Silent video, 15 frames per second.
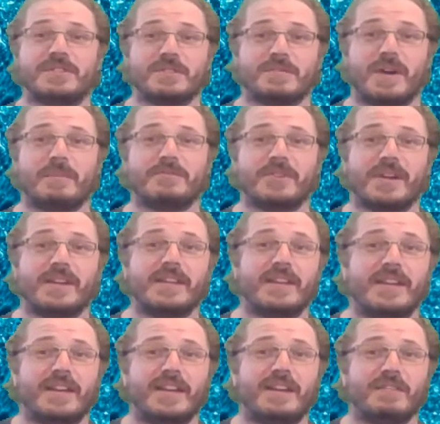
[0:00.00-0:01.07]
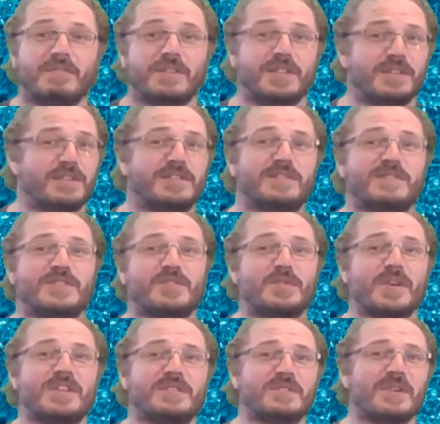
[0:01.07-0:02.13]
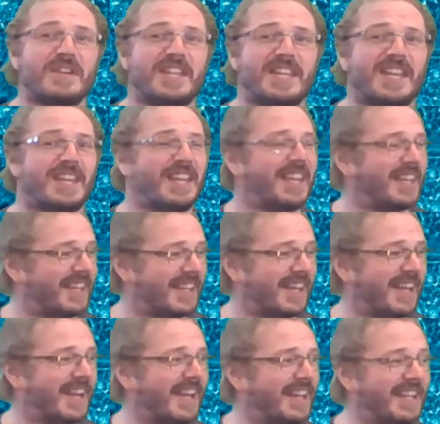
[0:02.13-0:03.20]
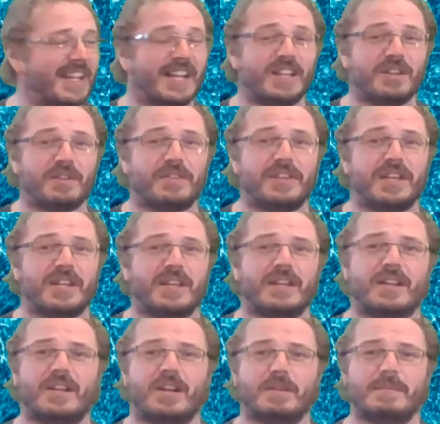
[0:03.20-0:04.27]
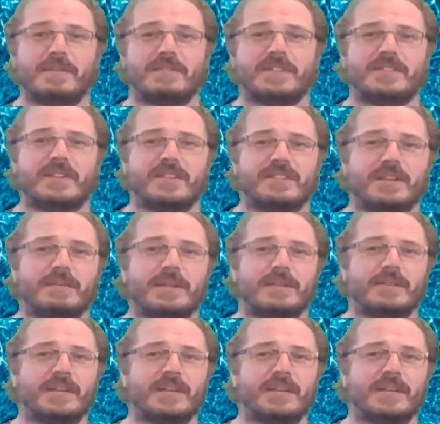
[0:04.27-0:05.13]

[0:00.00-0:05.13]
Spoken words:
Crabtree for the use of his green screen here in our little theatre, and I hope everything turns out well.